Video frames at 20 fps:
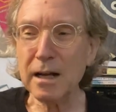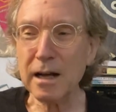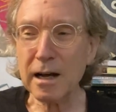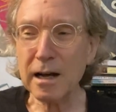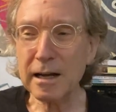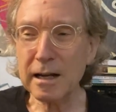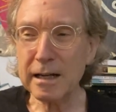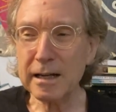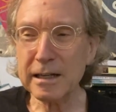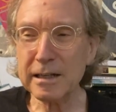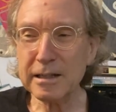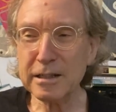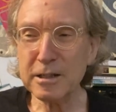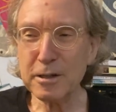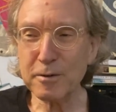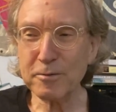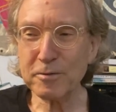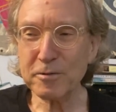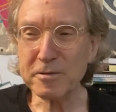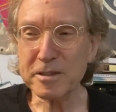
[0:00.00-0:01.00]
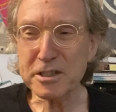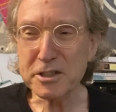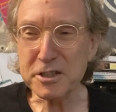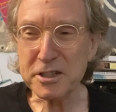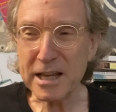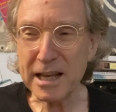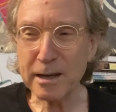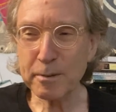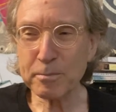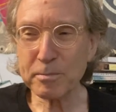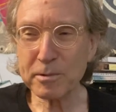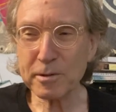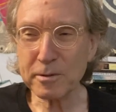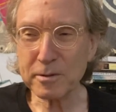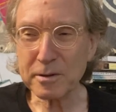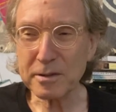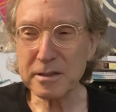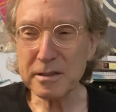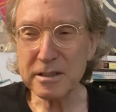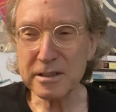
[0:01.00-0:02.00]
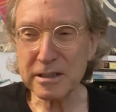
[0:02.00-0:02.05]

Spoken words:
For example,